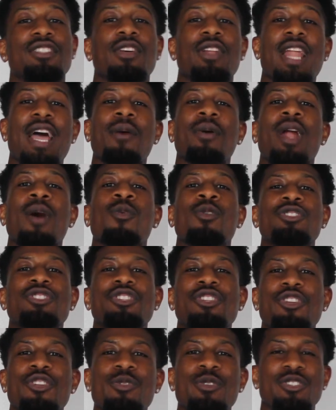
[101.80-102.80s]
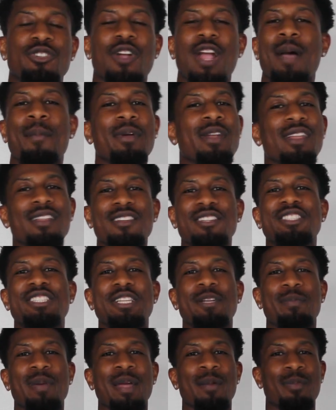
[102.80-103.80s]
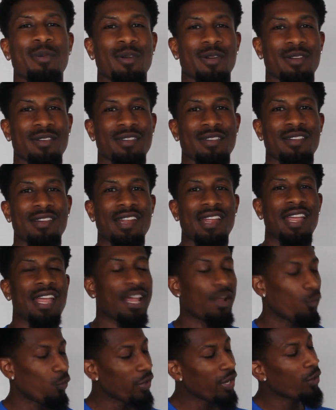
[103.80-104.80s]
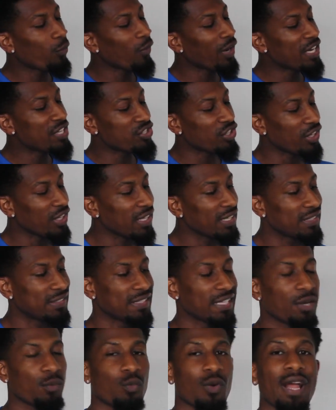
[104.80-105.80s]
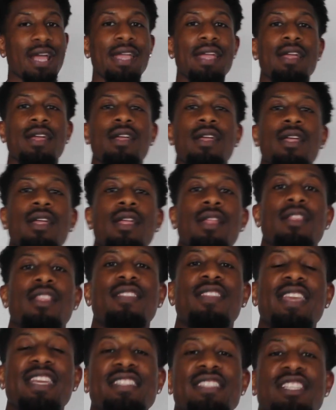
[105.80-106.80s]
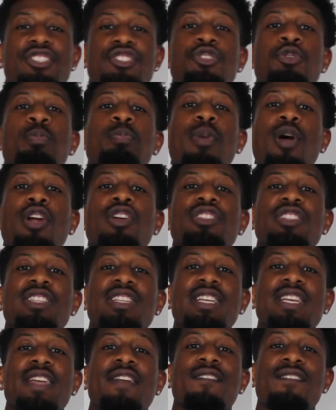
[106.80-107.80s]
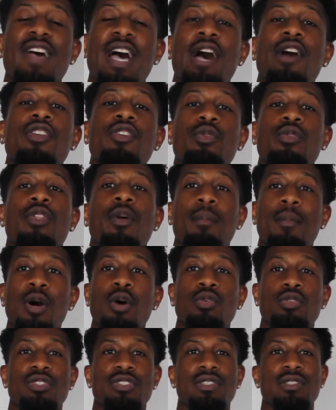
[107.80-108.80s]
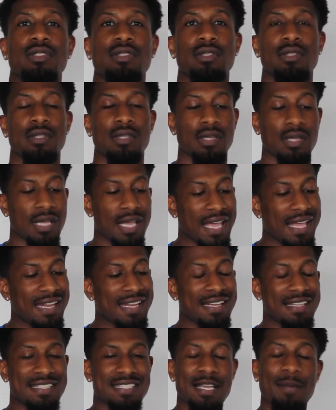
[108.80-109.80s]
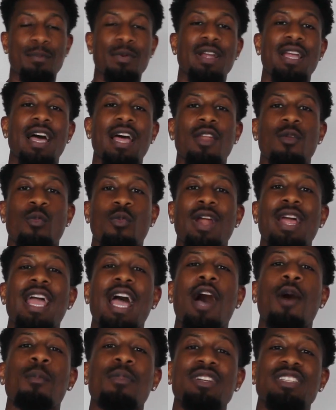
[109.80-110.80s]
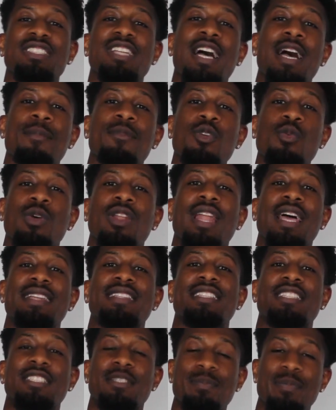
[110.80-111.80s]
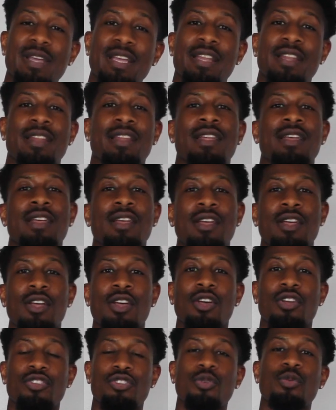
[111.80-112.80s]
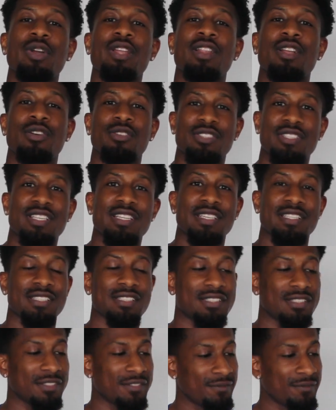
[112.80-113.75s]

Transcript: So now what I want you to do is grab another sheet of paper and rearrange your list and write the things that you personally value the most. And in the separate column, write how much time you would like to spend doing those things.